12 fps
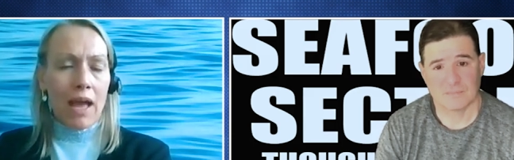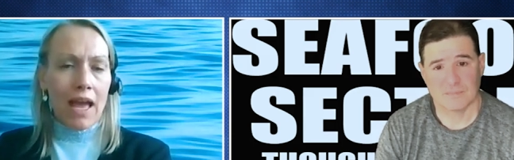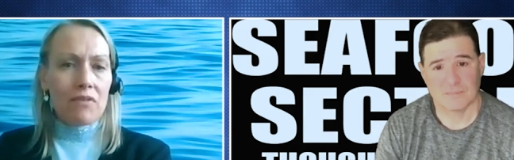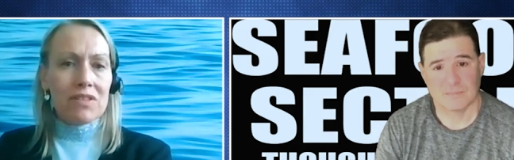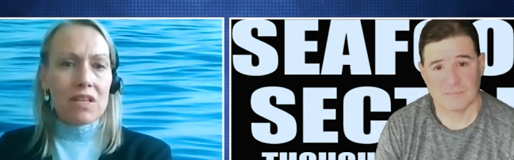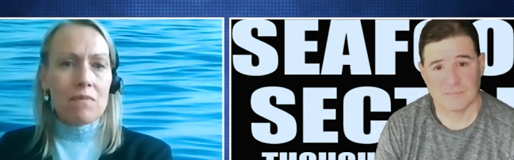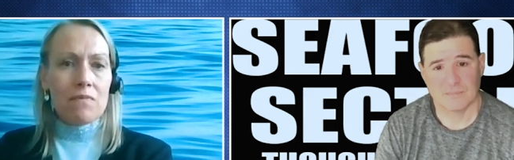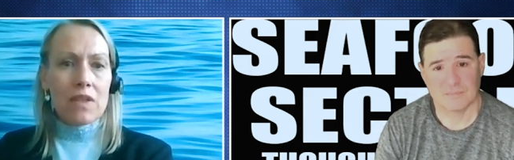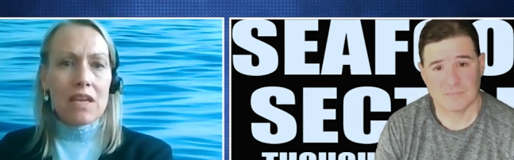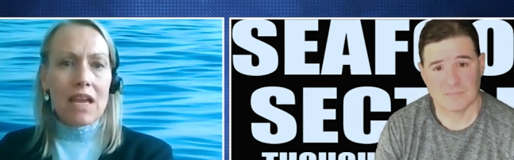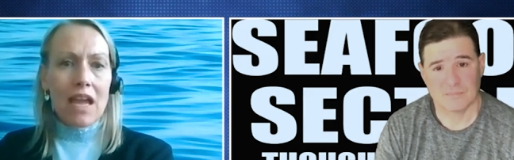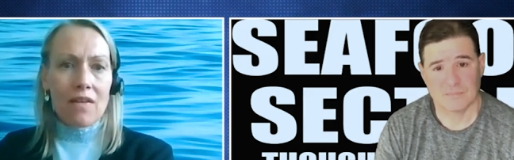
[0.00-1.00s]
Speaker 1: have
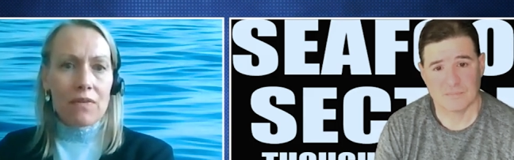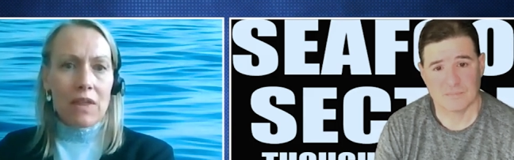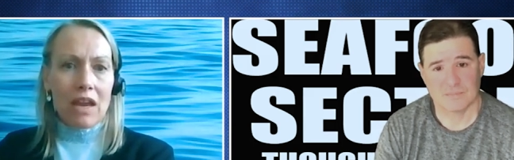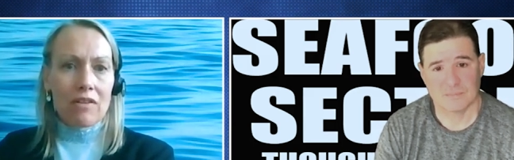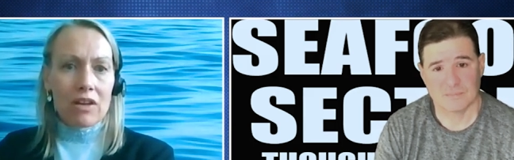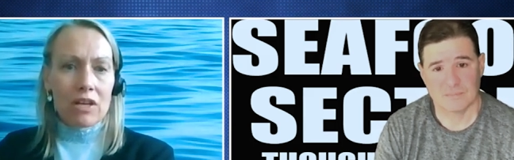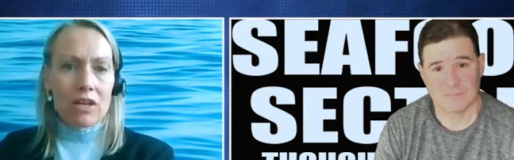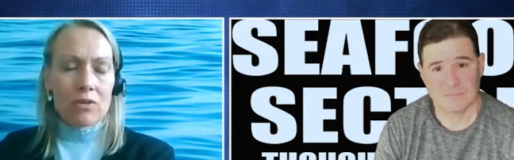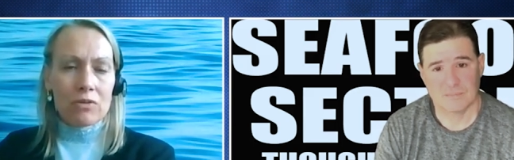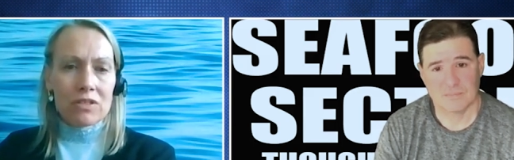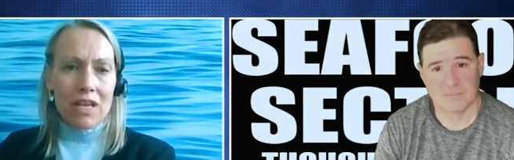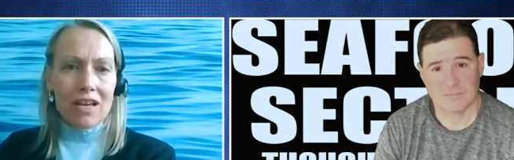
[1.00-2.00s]
something out there in
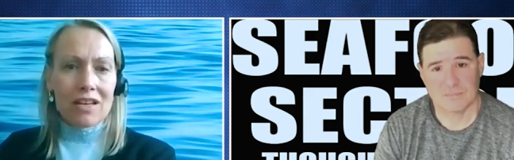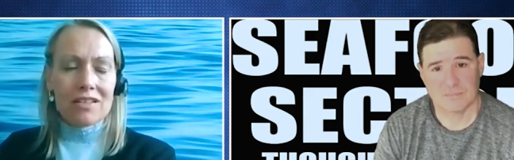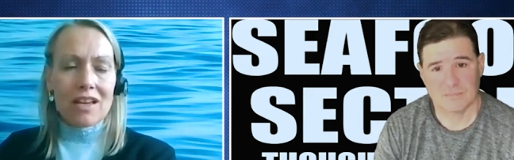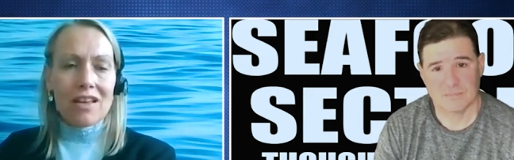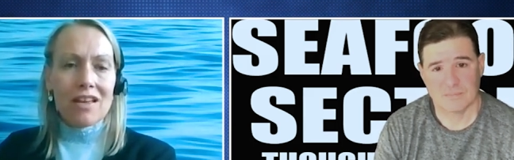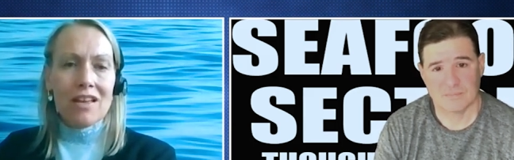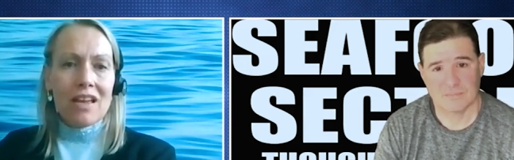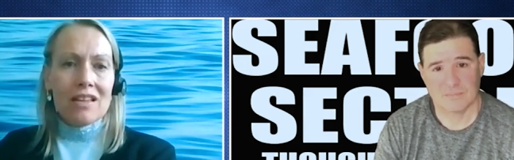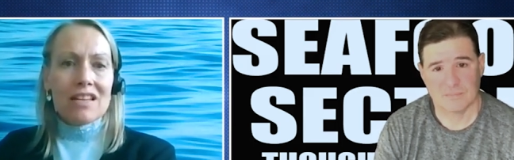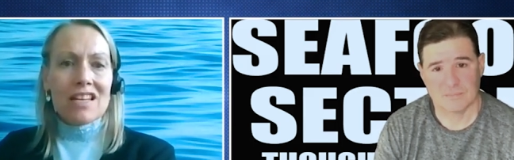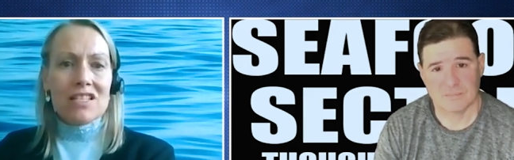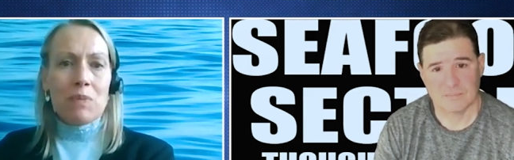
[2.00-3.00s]
your sector that
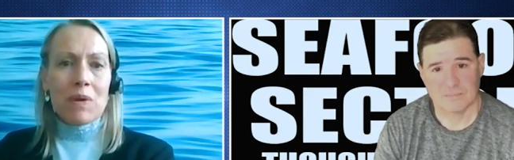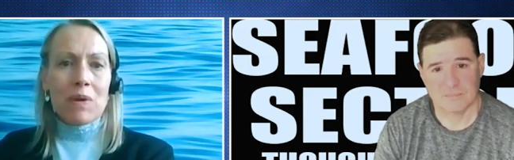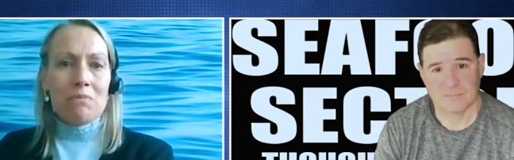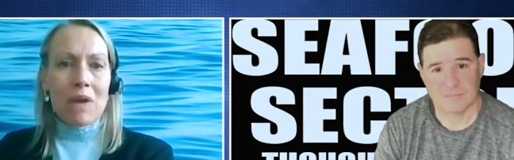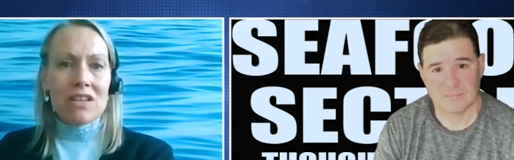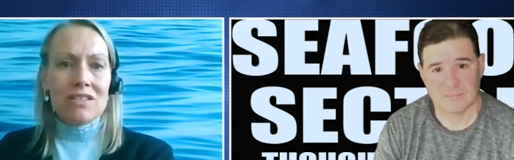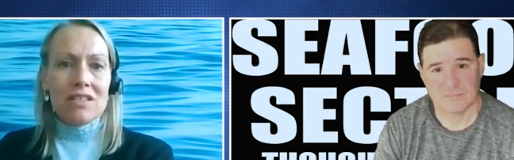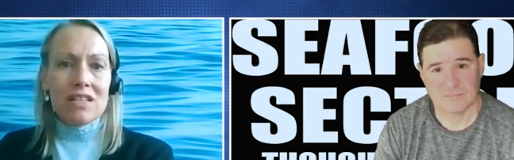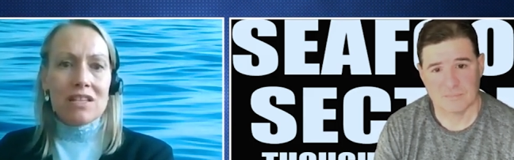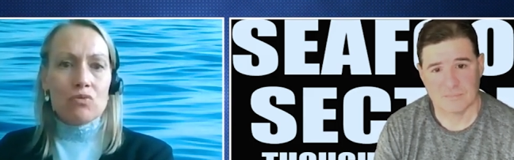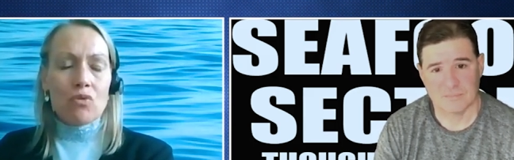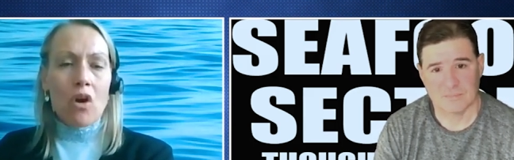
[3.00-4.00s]
has been mentioned that's
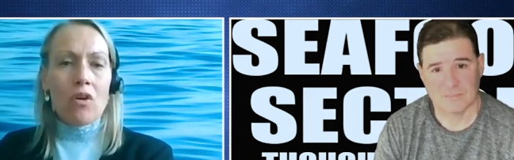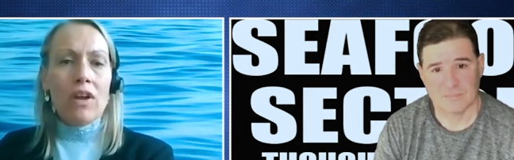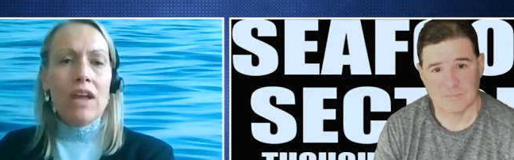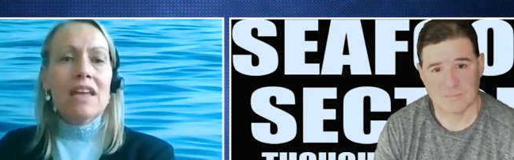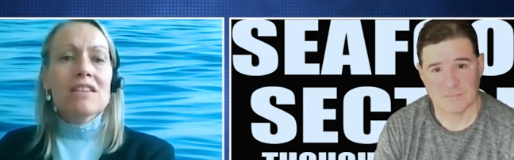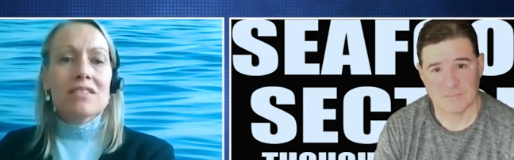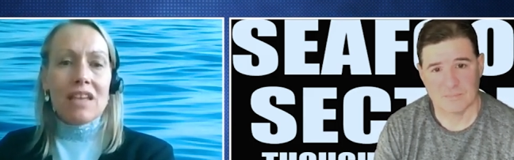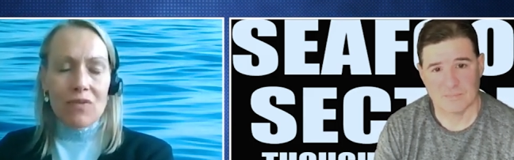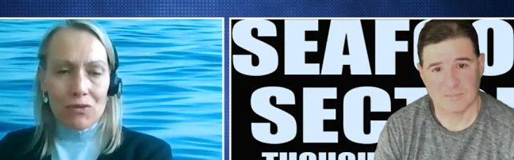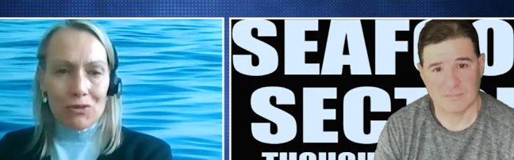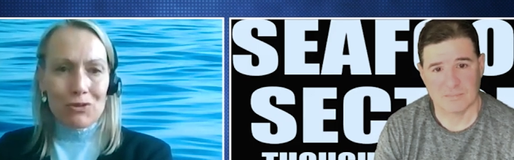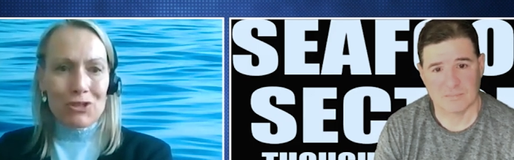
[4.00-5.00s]
wrong, send
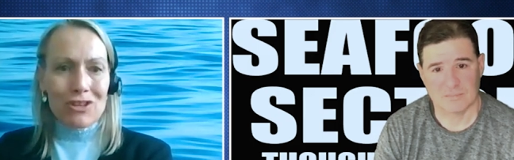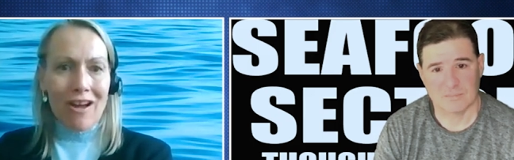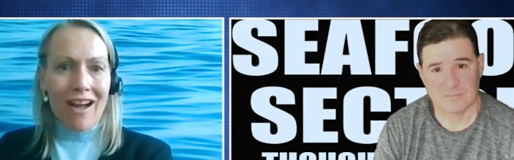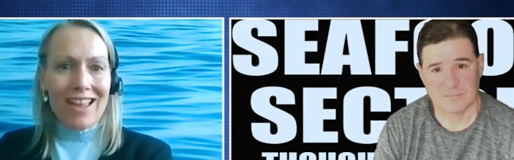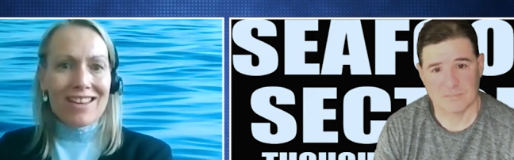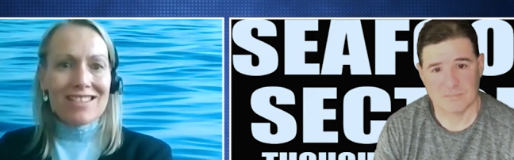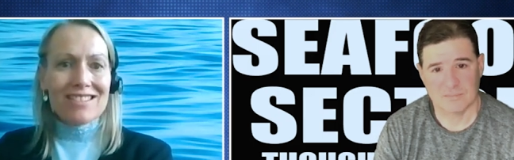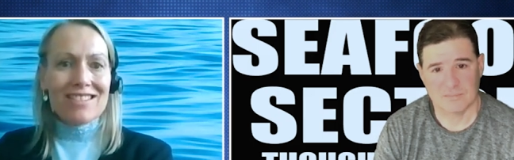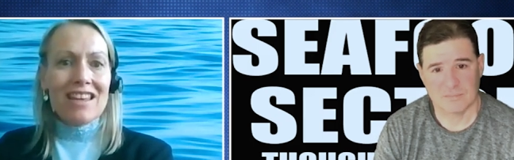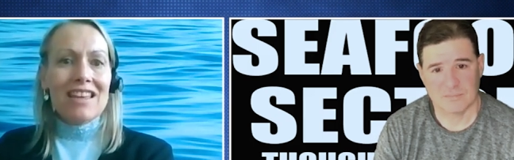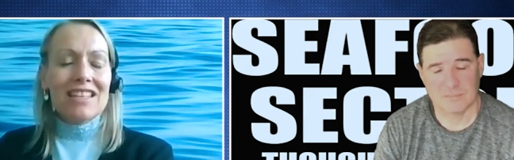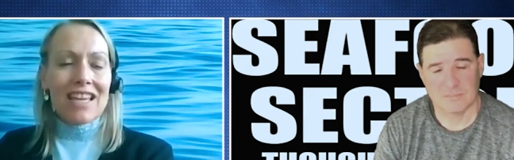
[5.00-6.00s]
through the science,
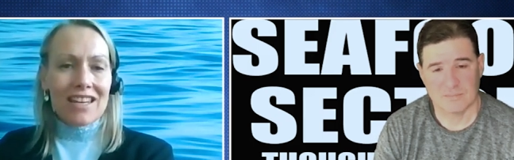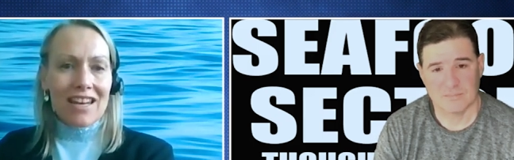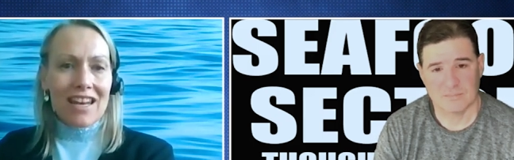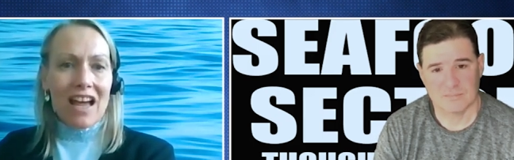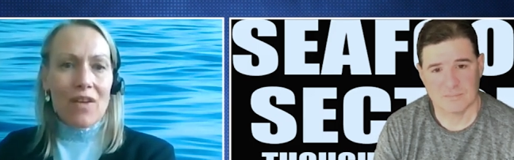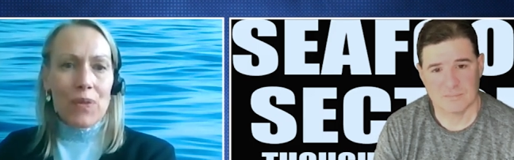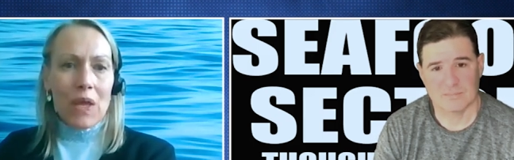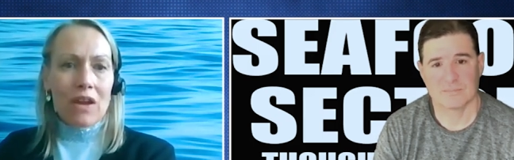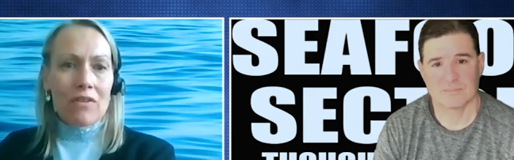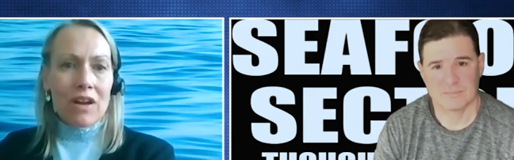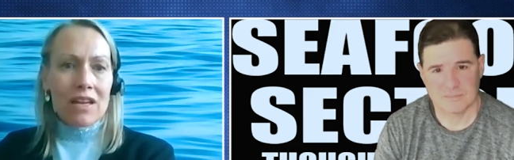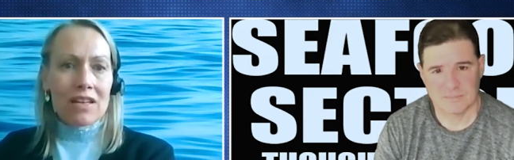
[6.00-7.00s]
get it out
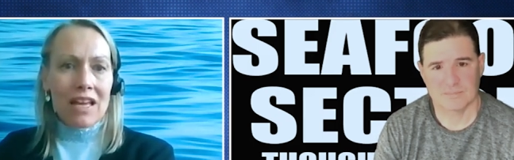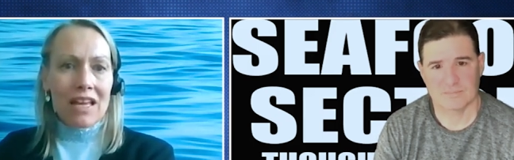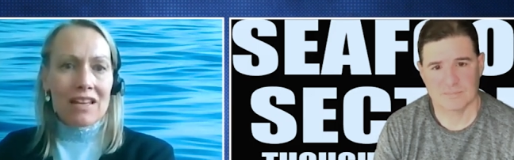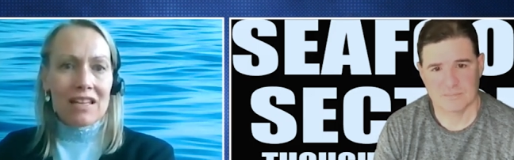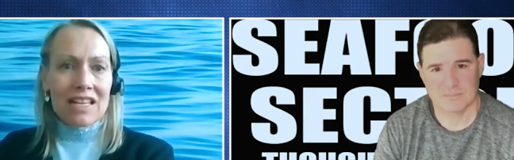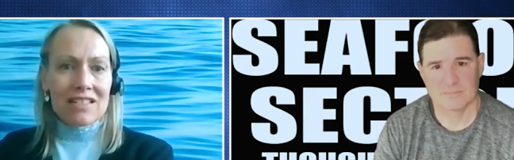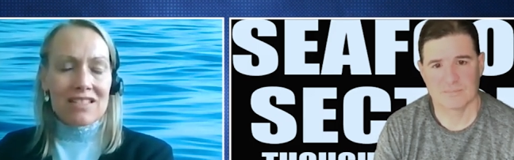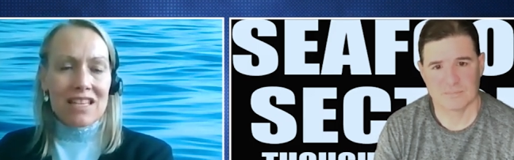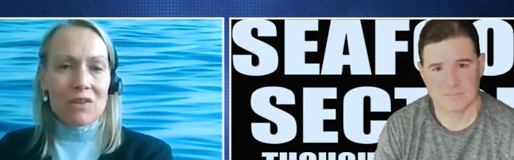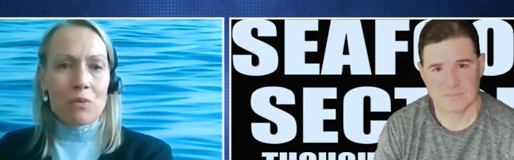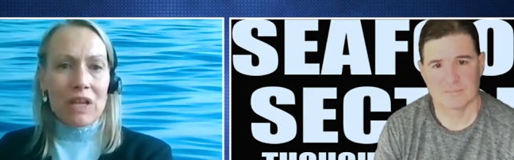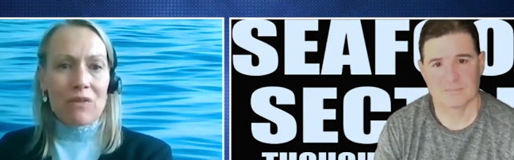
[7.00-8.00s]
there, and, and let's
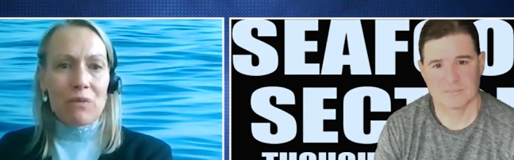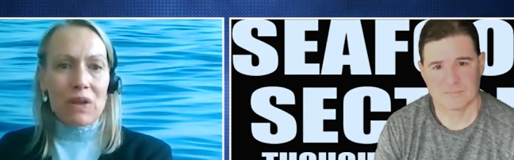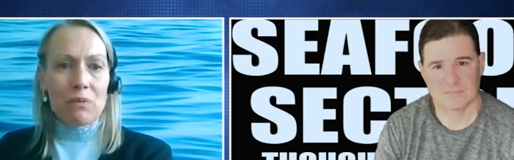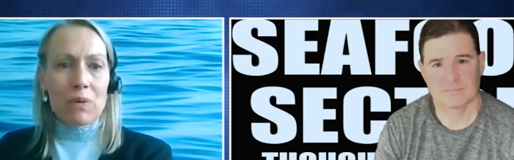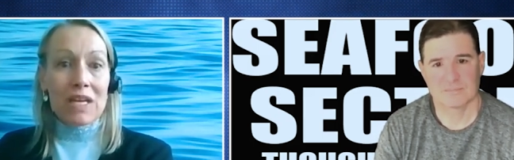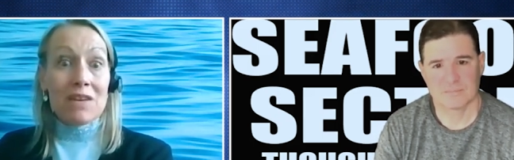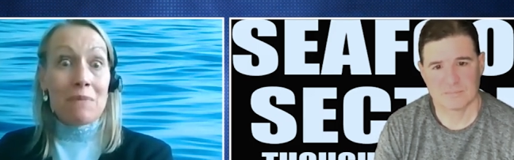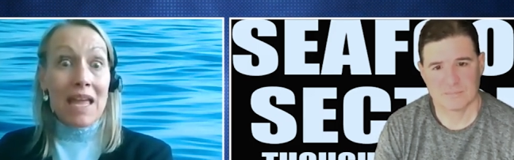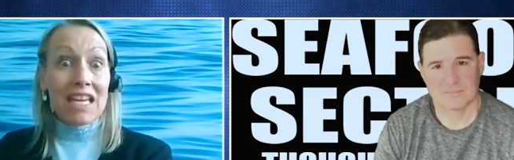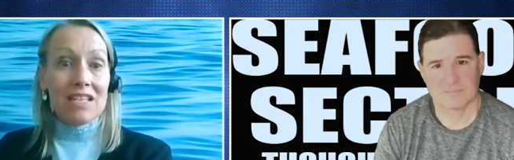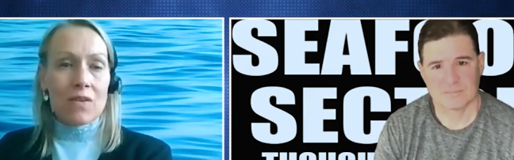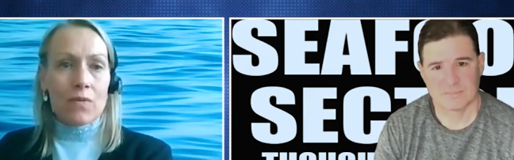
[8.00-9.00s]
see if, if we can
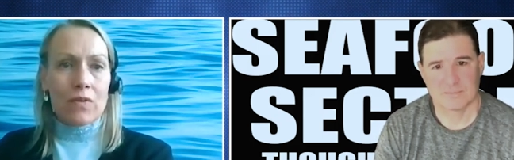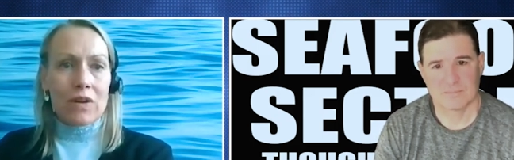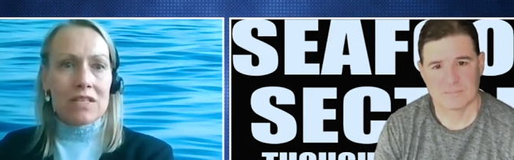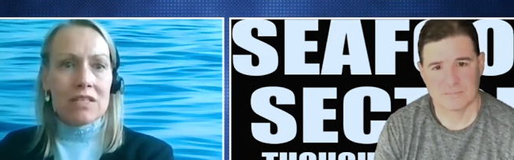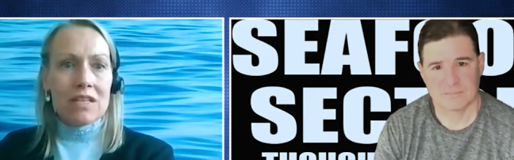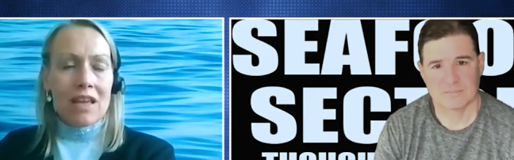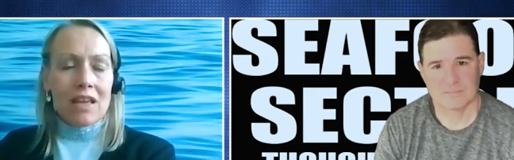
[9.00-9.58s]
make a difference.